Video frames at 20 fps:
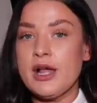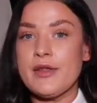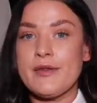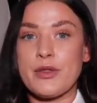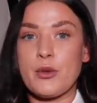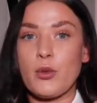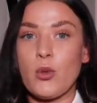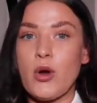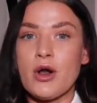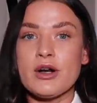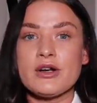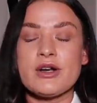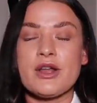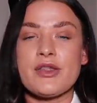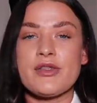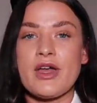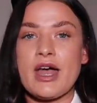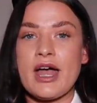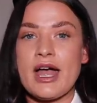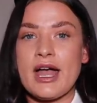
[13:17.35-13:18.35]
like the one
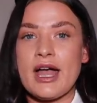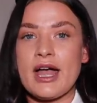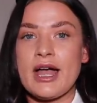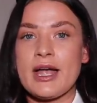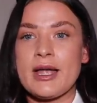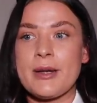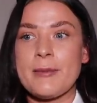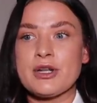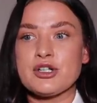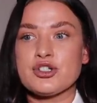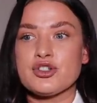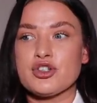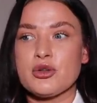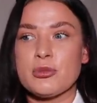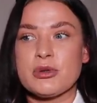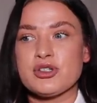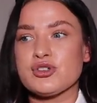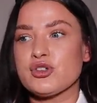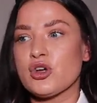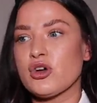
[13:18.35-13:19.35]
that I mentioned on
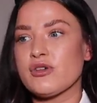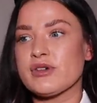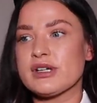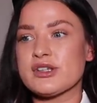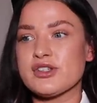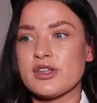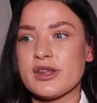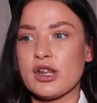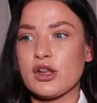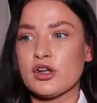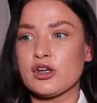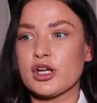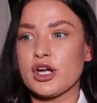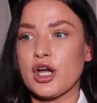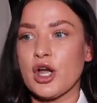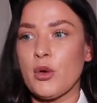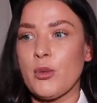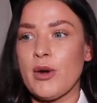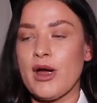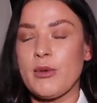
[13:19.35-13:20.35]
my stories not that long
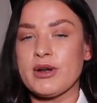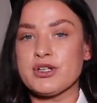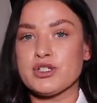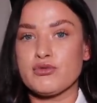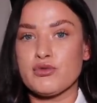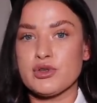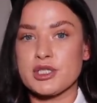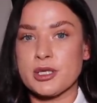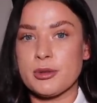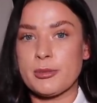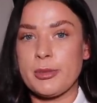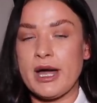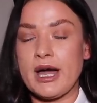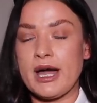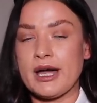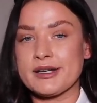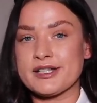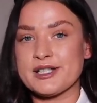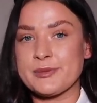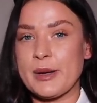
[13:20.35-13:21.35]
ago, where I went to Rudding
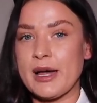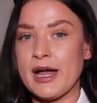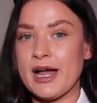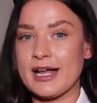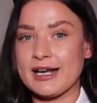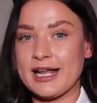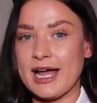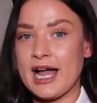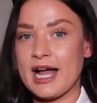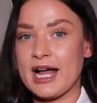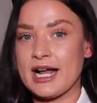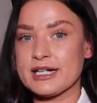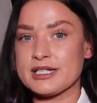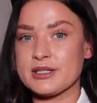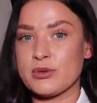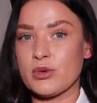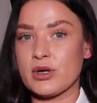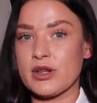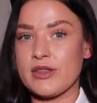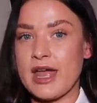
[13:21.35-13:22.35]
Park Spa and I had
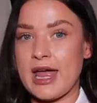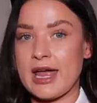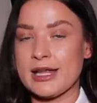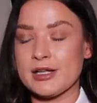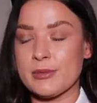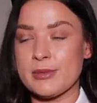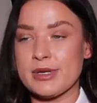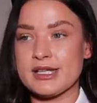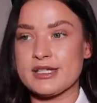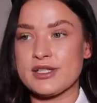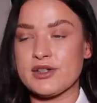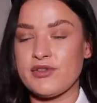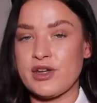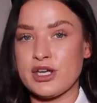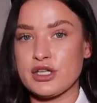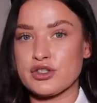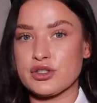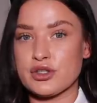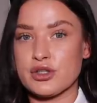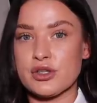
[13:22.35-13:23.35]
one of the Elemis
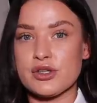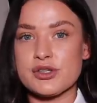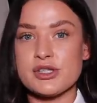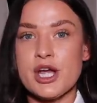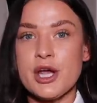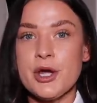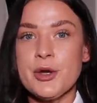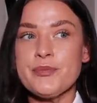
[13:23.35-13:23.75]
facials,